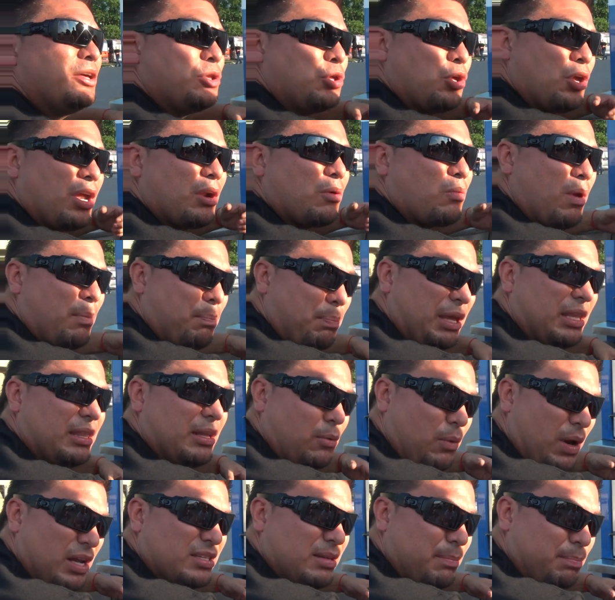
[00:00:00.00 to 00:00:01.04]
You yeah. can repeat
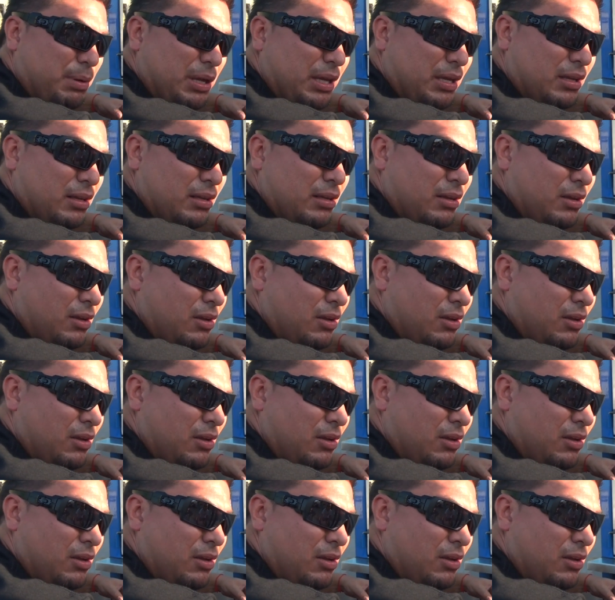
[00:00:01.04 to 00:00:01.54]
the recipe.